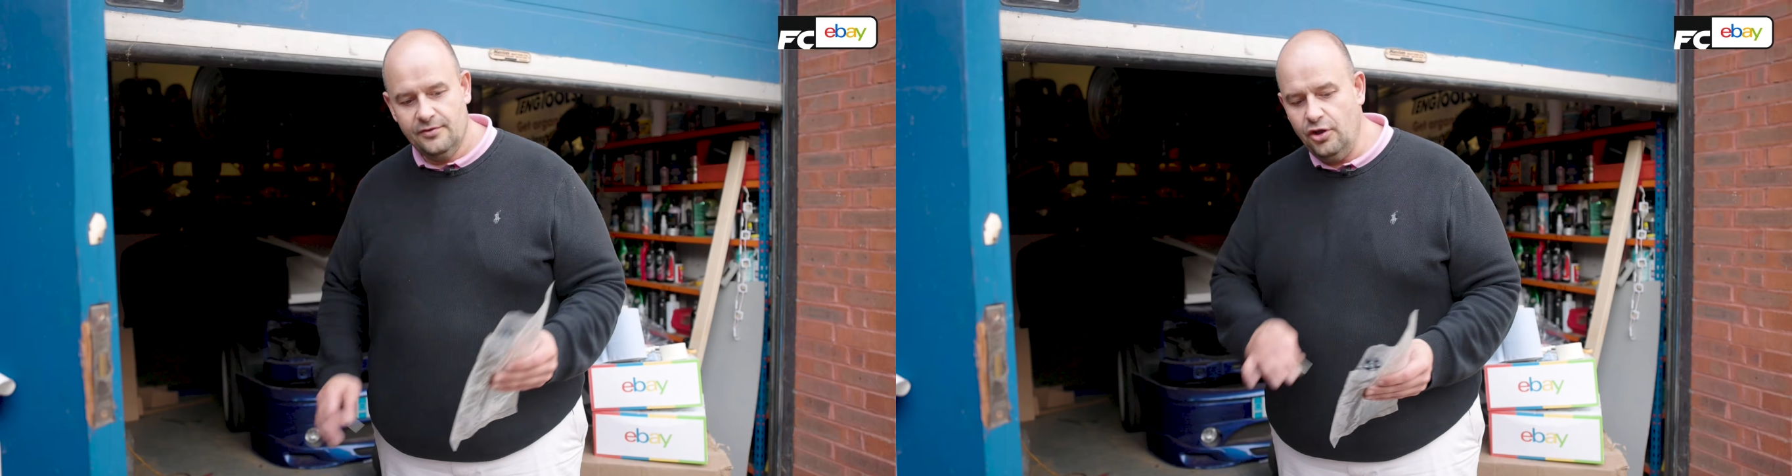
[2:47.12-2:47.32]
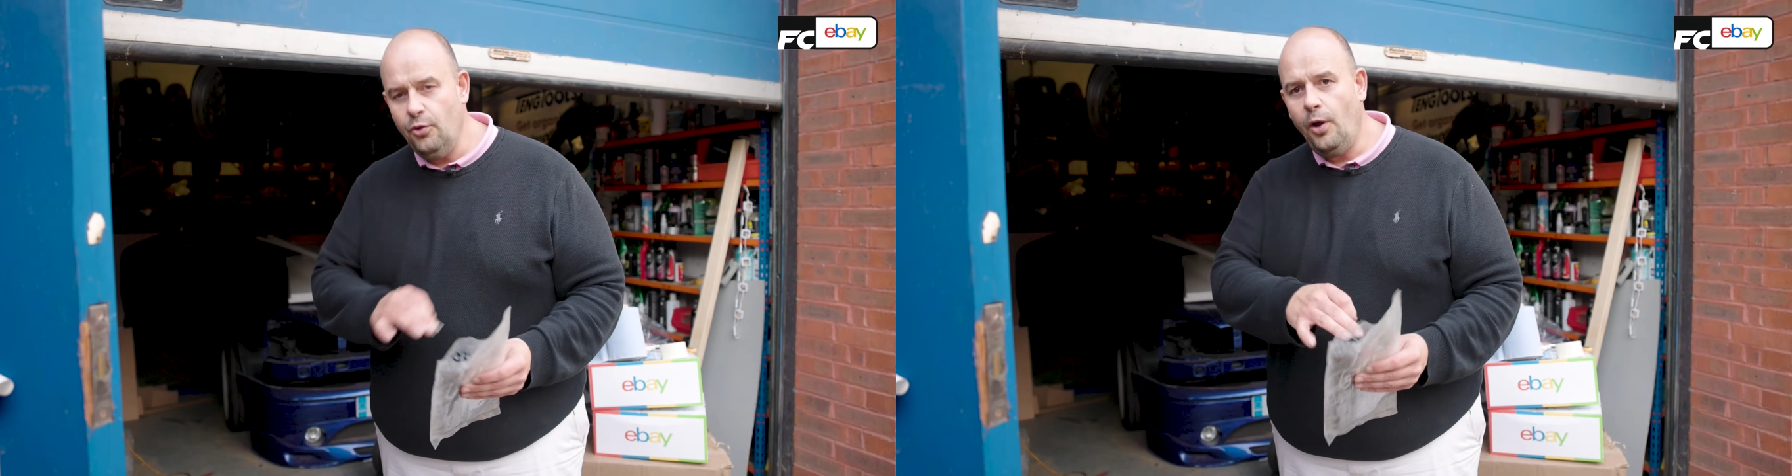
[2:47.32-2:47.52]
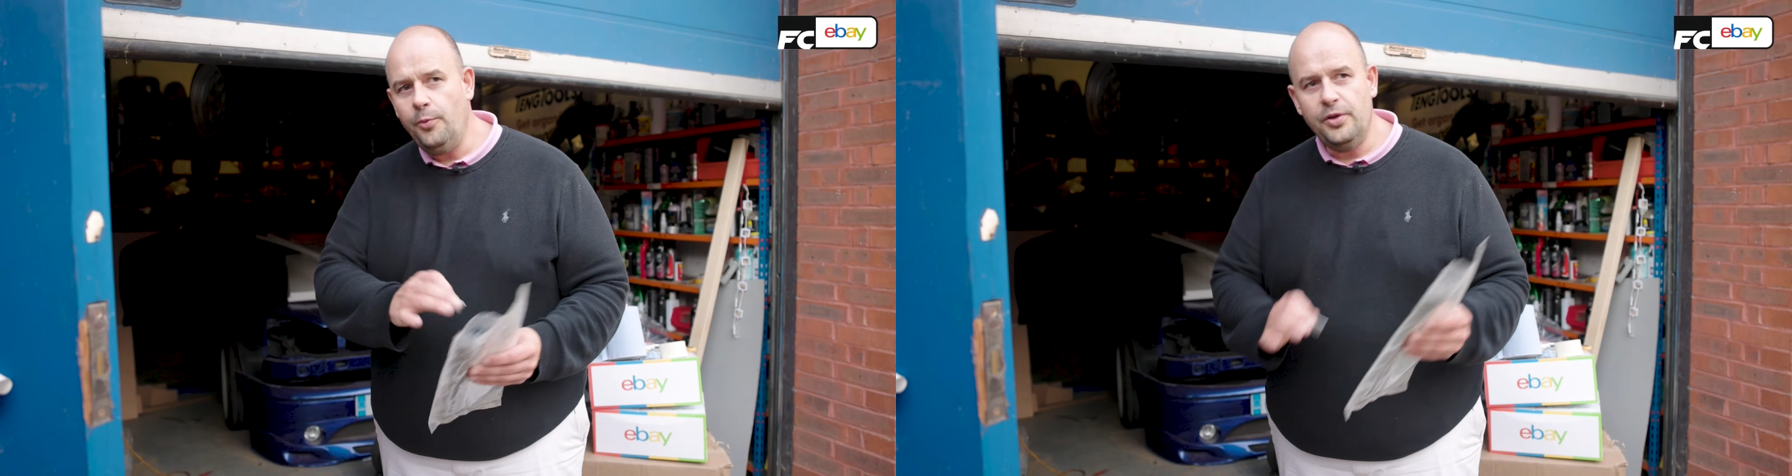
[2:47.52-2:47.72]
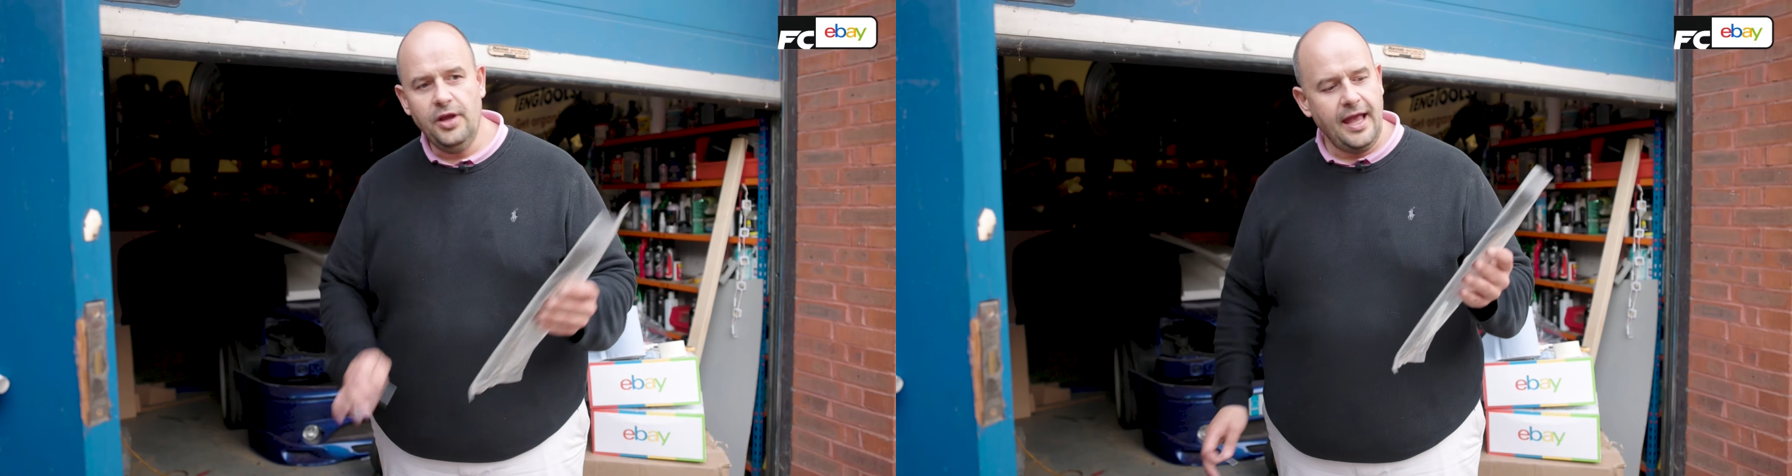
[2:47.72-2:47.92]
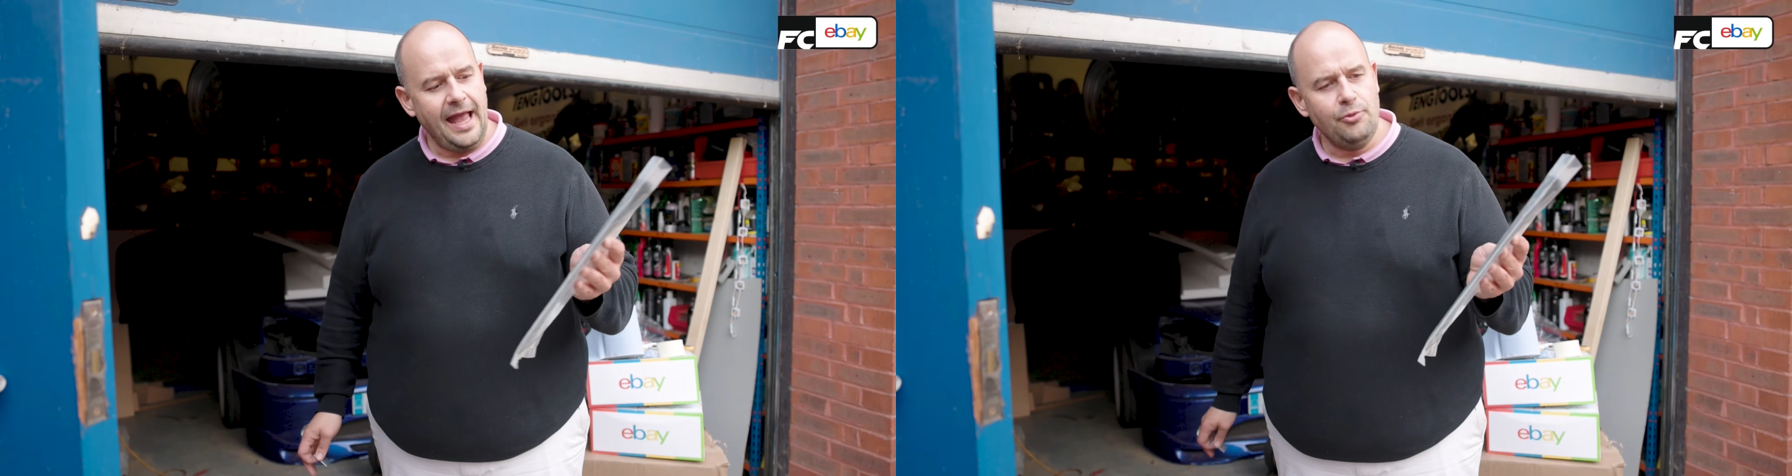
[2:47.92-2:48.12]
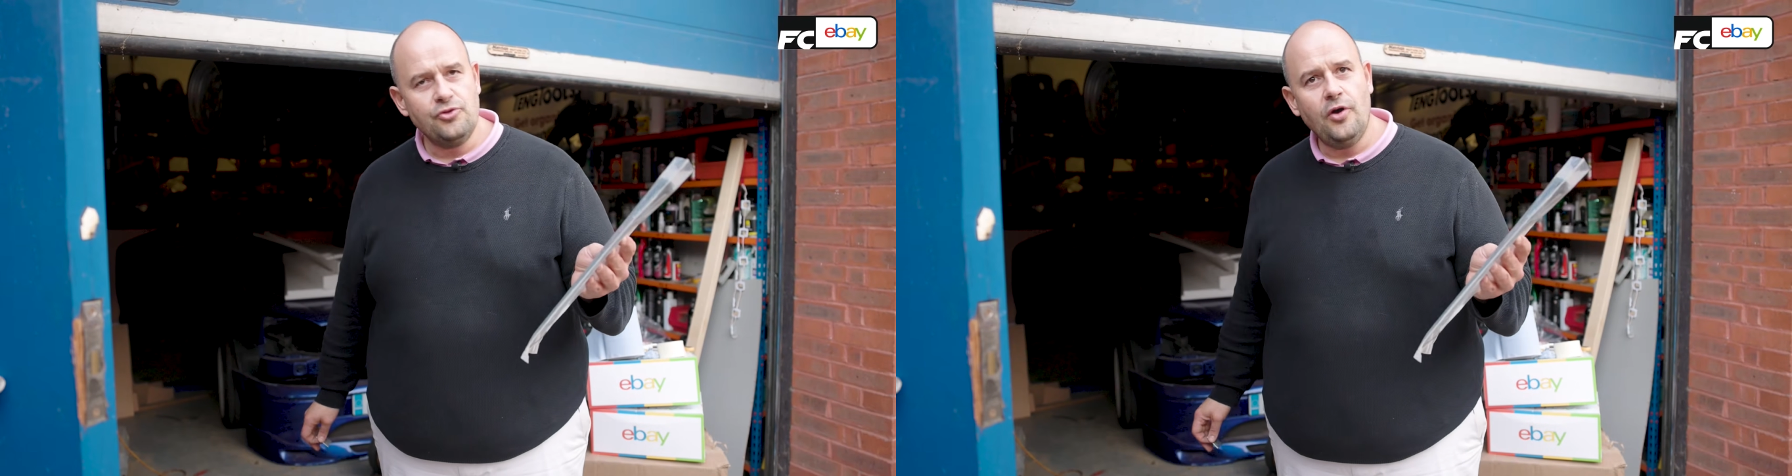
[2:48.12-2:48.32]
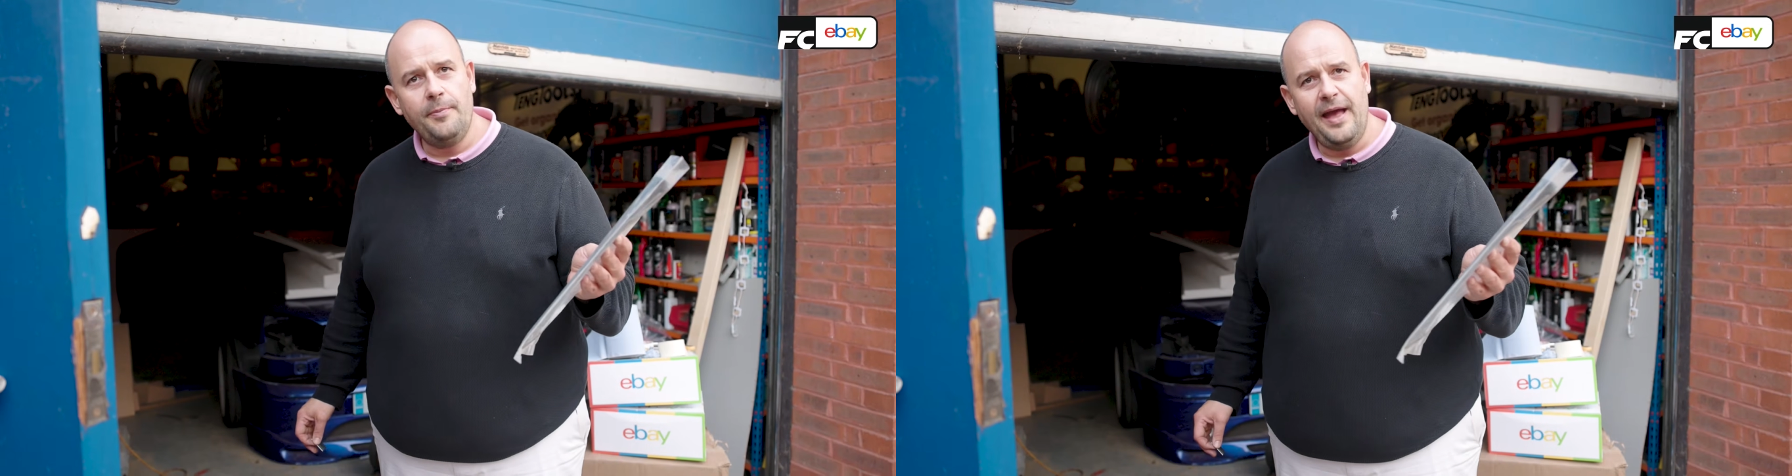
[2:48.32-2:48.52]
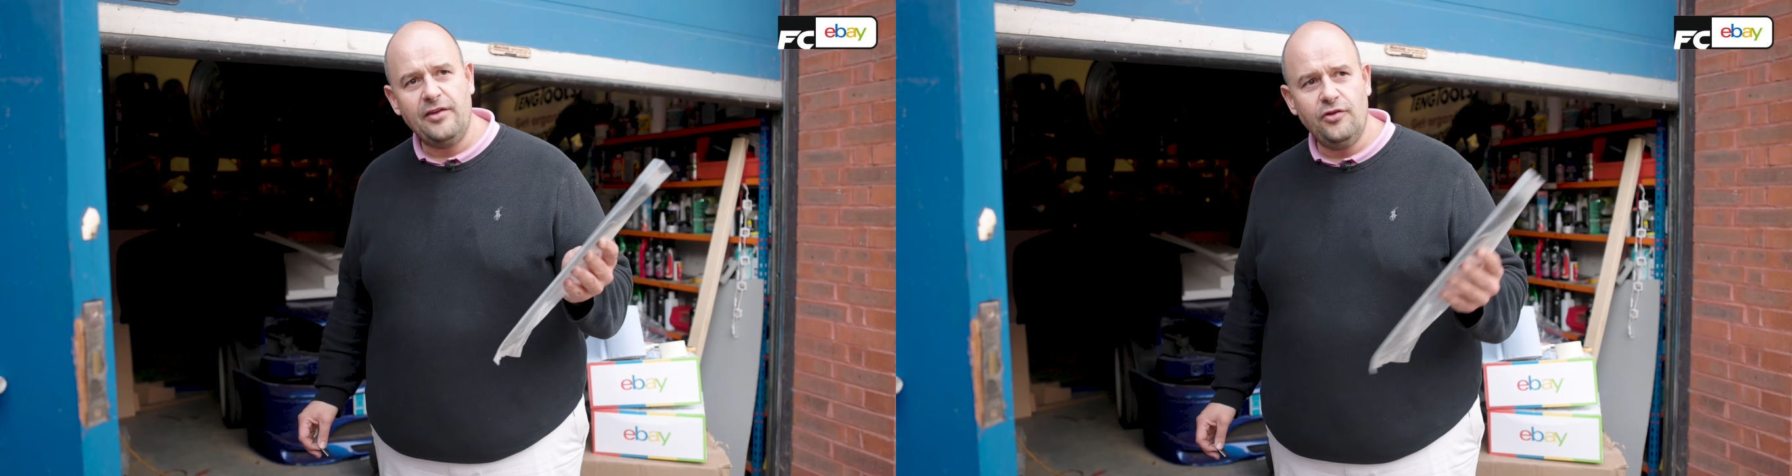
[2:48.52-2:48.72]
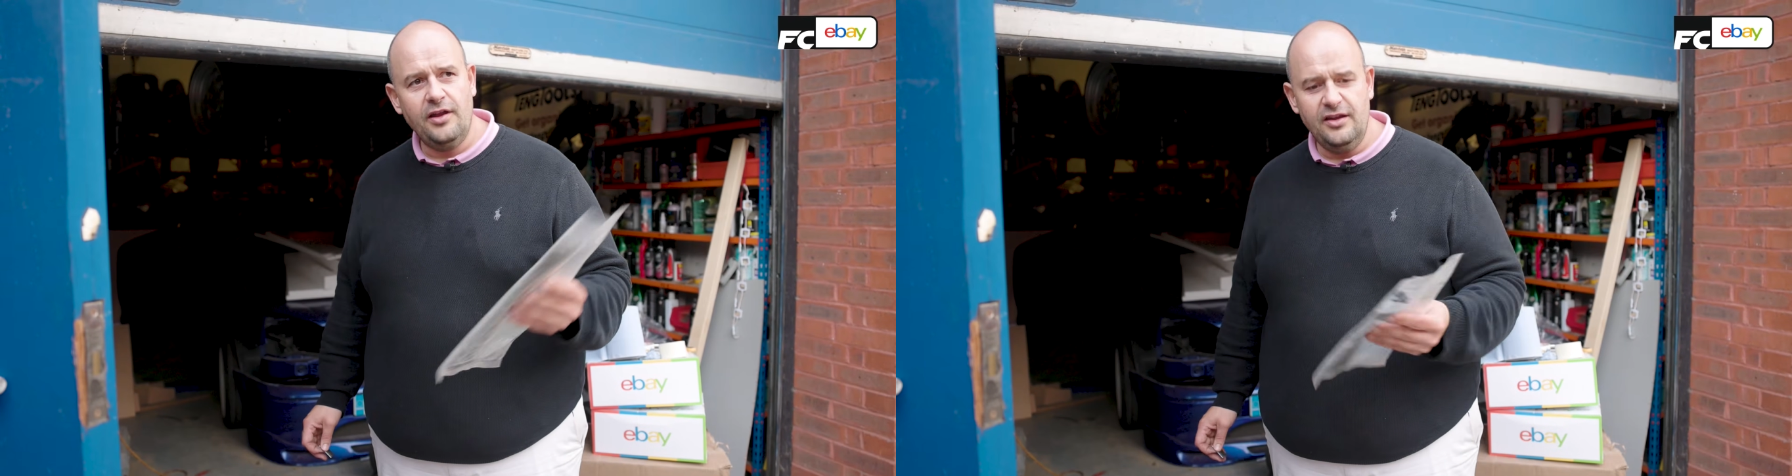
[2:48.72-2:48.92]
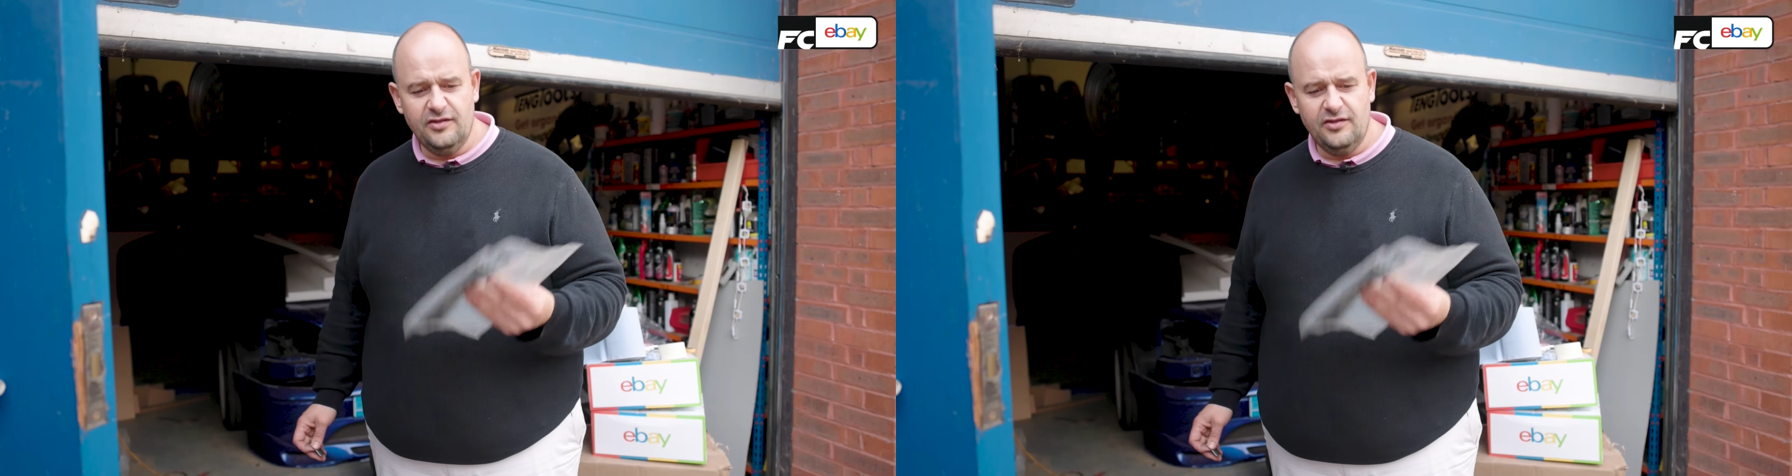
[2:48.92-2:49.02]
Do you open your cable tie packs like this,